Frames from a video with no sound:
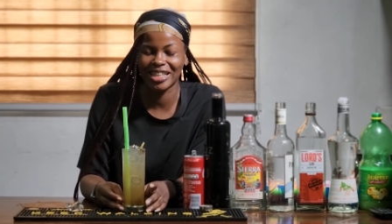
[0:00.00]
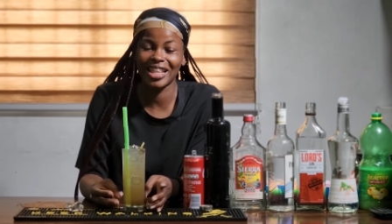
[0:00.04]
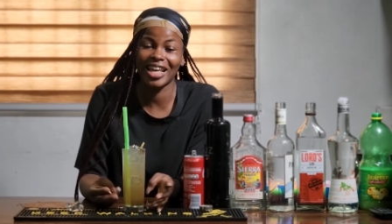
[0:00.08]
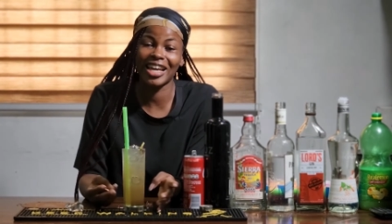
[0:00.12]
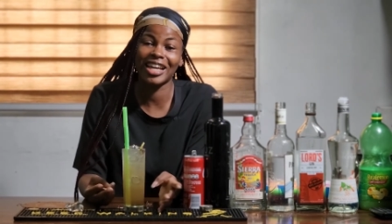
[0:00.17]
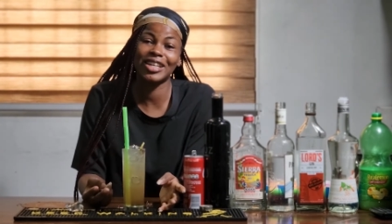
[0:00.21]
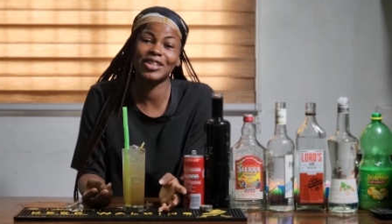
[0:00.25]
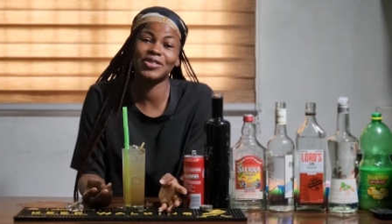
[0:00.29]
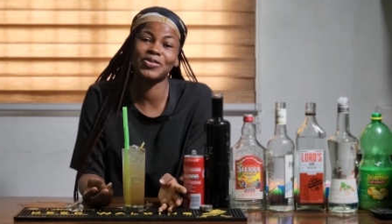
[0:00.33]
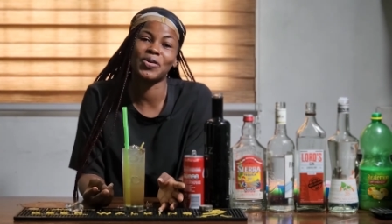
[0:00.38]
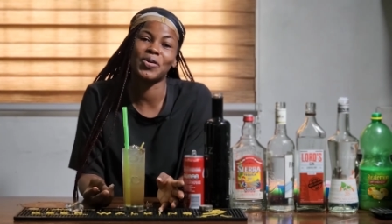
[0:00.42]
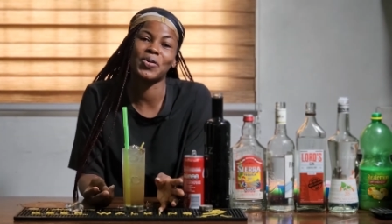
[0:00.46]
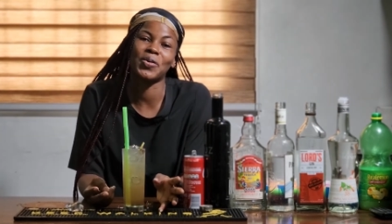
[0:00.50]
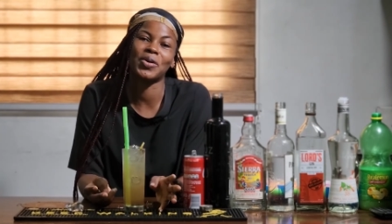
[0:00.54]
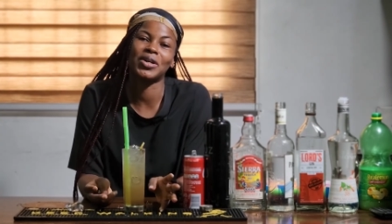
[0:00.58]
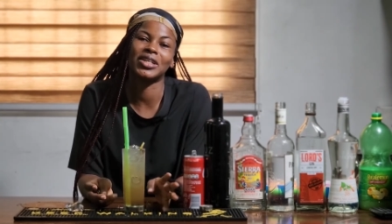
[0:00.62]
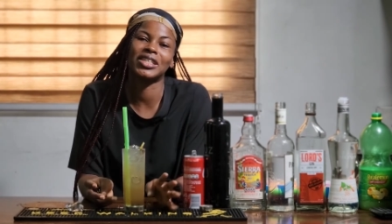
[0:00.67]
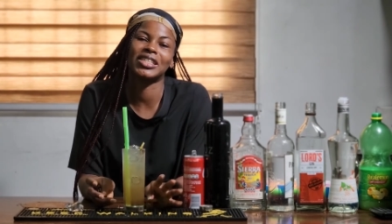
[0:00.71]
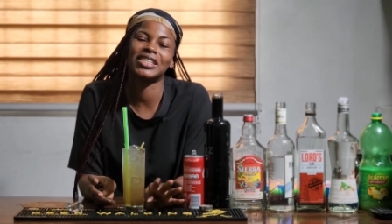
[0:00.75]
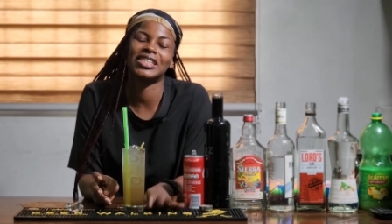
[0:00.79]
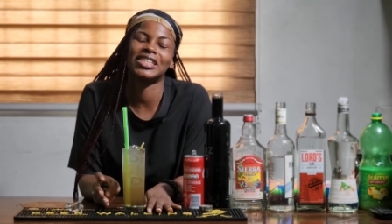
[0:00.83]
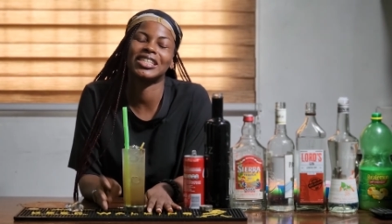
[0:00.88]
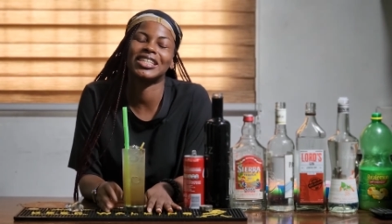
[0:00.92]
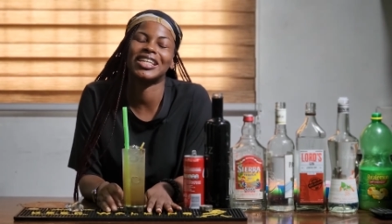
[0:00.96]
Thanks for
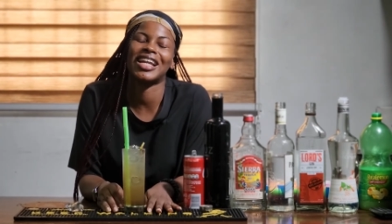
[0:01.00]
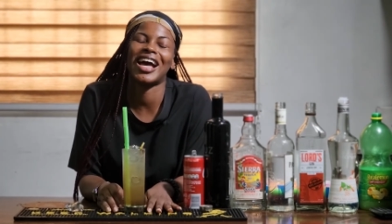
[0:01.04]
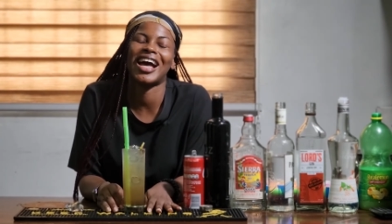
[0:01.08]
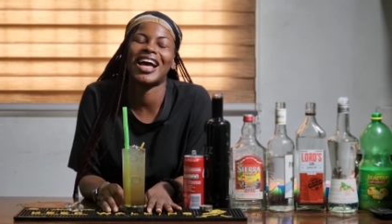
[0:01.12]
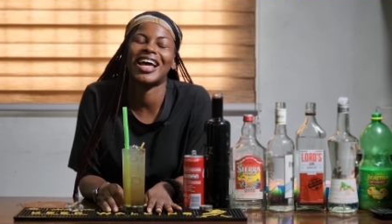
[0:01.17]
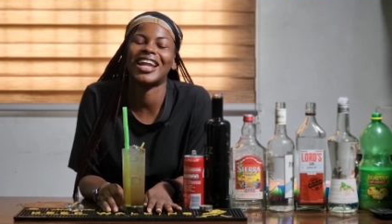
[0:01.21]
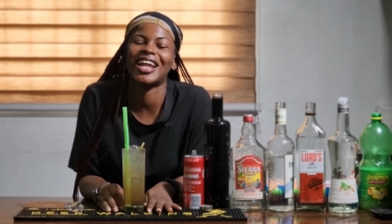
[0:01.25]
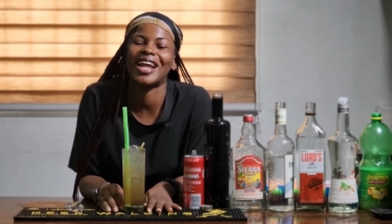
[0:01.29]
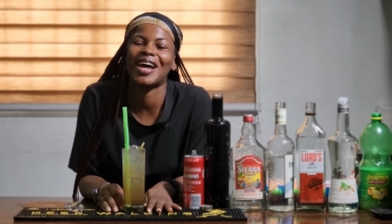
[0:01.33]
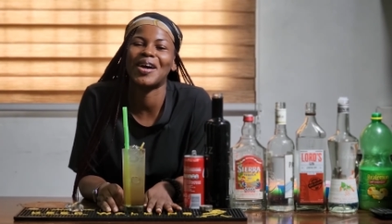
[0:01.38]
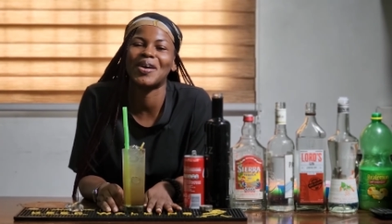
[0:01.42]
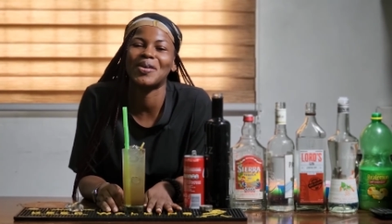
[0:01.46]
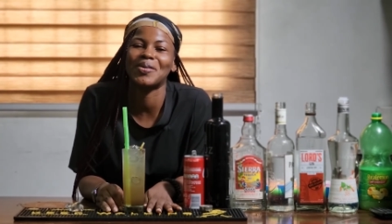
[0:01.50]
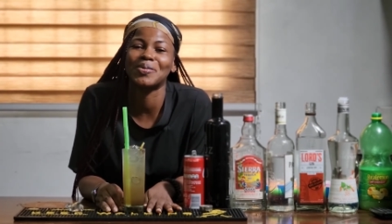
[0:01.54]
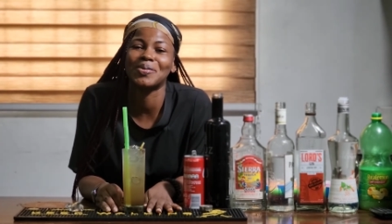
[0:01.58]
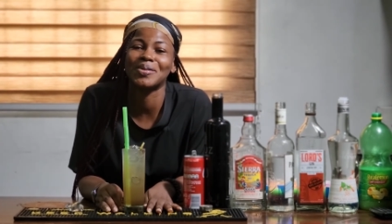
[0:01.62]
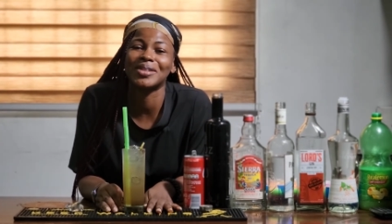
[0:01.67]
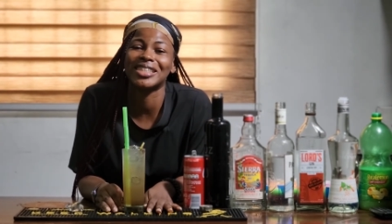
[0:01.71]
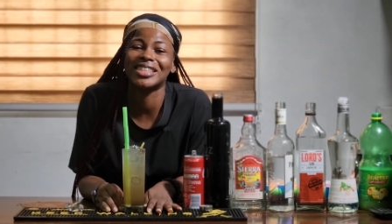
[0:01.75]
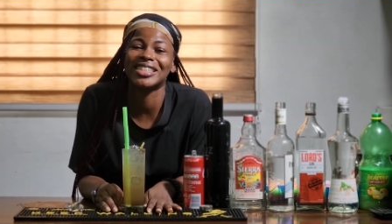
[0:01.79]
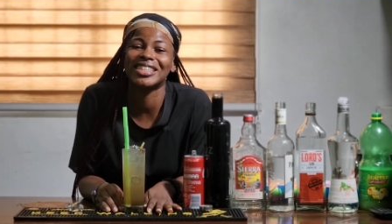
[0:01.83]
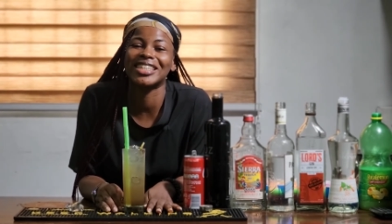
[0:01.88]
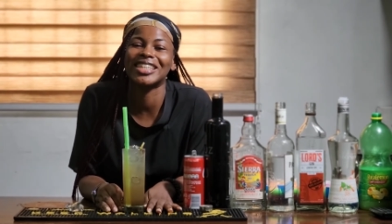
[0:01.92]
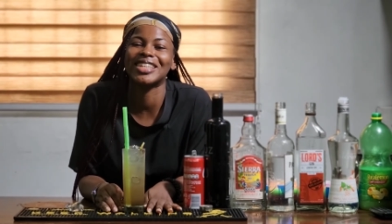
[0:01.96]
watching, and I
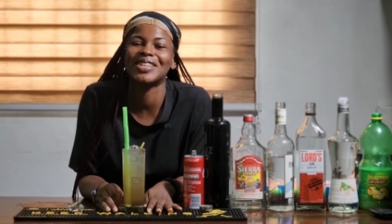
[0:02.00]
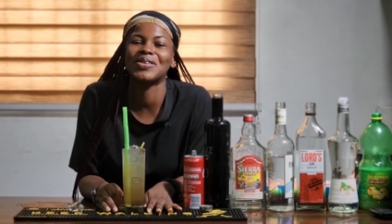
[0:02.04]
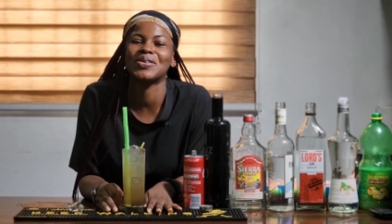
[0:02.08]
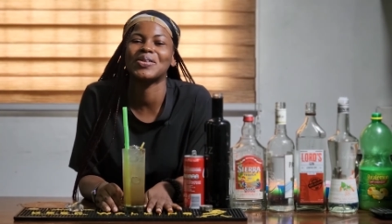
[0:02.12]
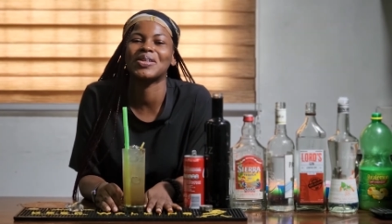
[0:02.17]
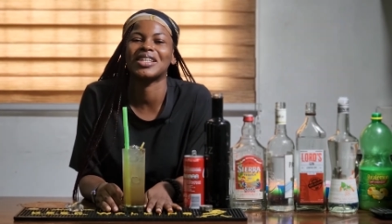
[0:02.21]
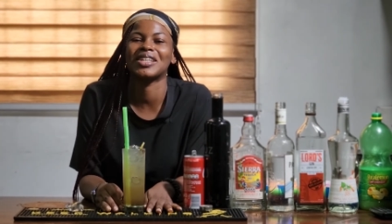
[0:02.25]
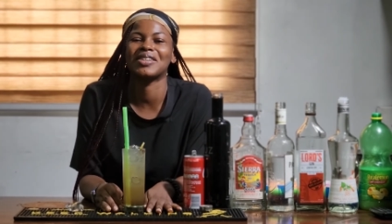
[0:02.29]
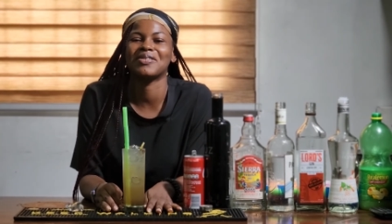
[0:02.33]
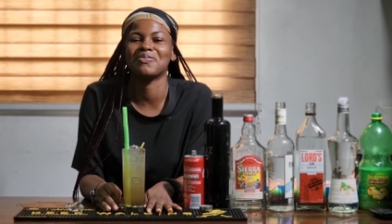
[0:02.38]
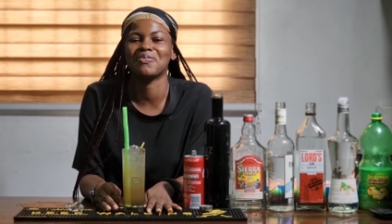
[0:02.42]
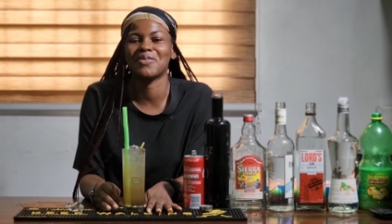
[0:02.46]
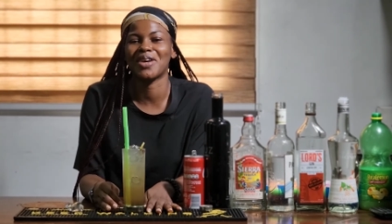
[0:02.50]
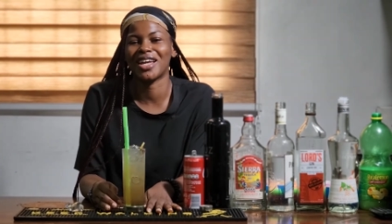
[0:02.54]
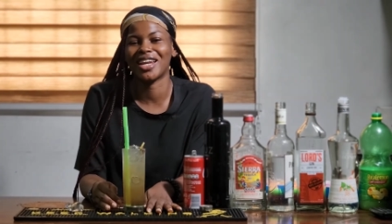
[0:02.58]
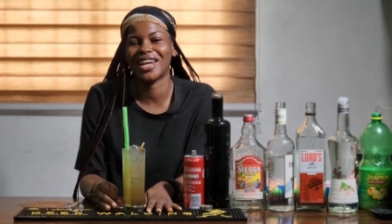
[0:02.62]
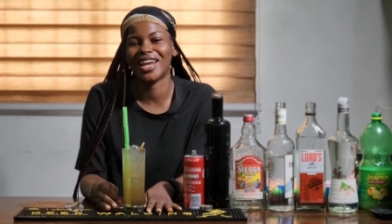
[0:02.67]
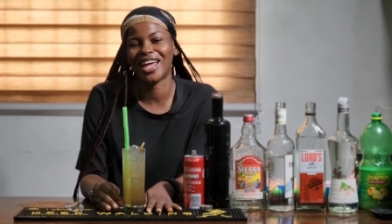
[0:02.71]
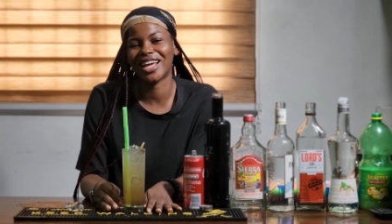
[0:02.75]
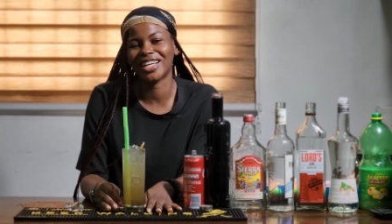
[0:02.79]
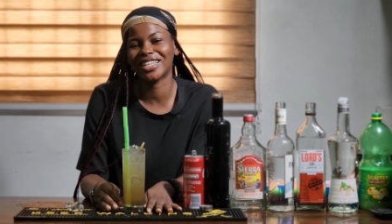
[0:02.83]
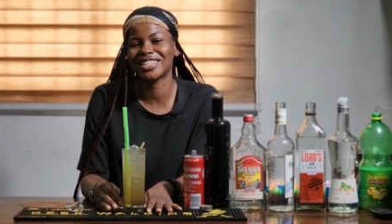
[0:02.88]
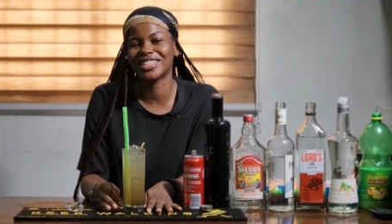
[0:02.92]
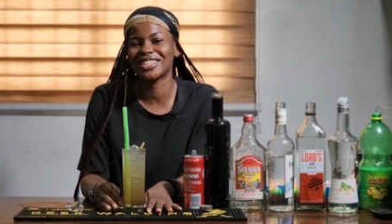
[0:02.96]
will see you in my
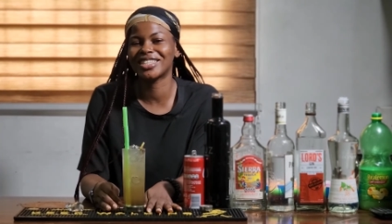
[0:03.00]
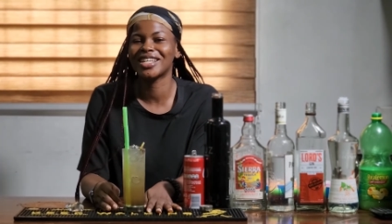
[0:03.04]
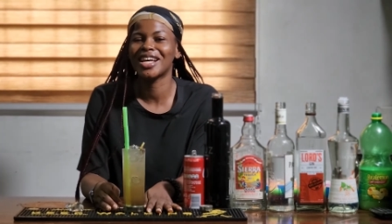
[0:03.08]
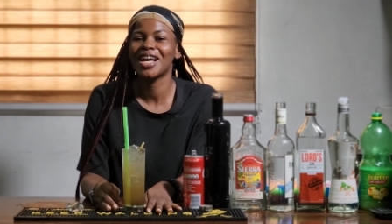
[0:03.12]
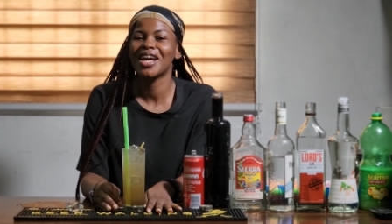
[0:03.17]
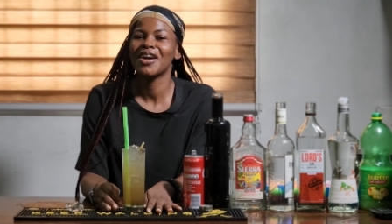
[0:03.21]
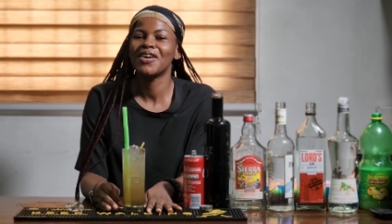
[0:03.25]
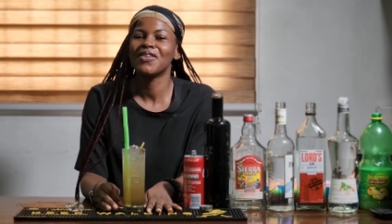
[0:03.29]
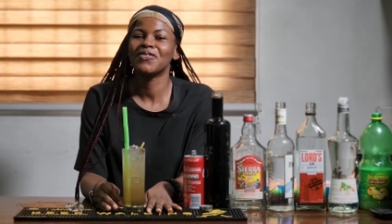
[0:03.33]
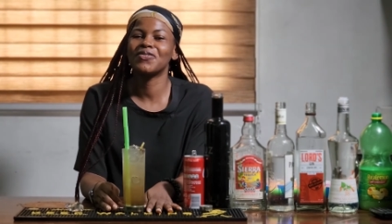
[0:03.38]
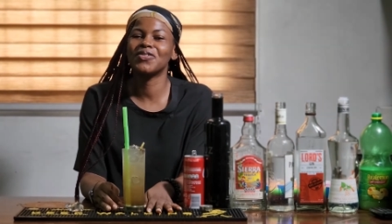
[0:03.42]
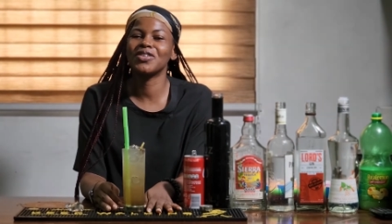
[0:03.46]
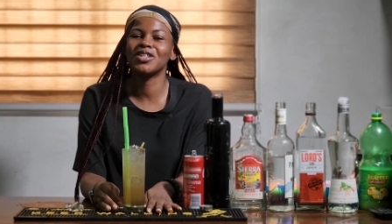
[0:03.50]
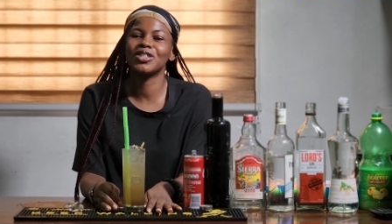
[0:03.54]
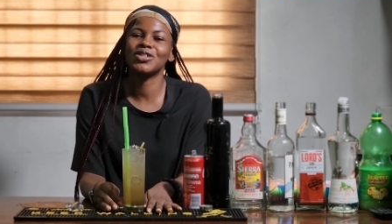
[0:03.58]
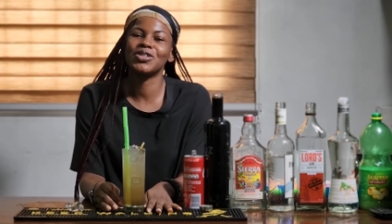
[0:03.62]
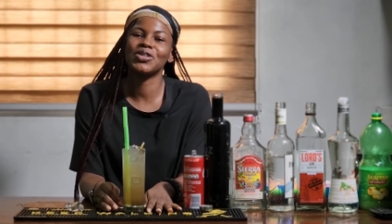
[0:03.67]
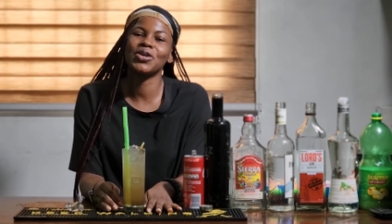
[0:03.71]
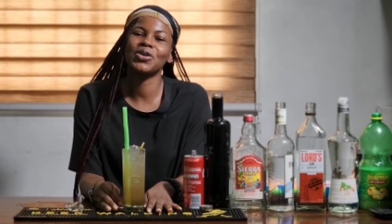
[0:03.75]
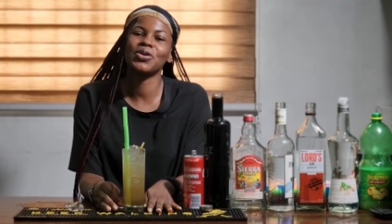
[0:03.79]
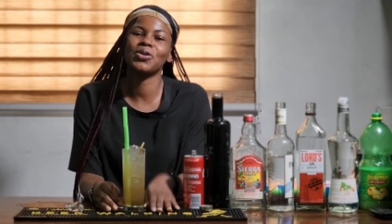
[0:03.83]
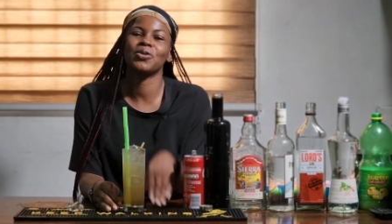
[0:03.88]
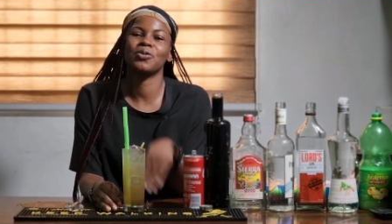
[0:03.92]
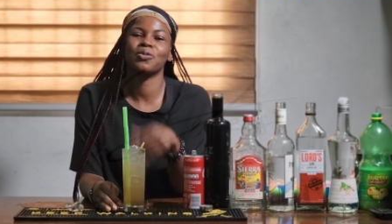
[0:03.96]
next
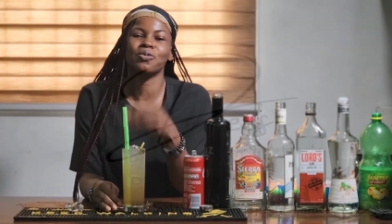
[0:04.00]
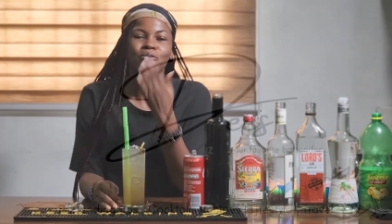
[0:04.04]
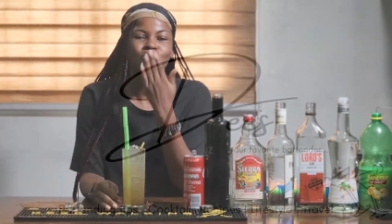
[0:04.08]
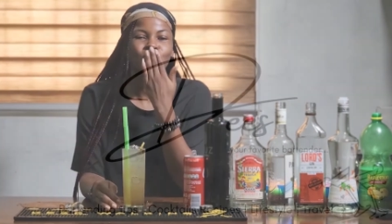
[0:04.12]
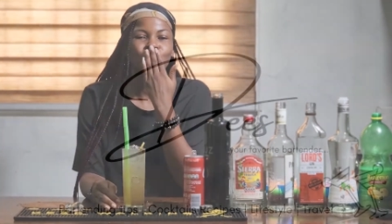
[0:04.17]
video.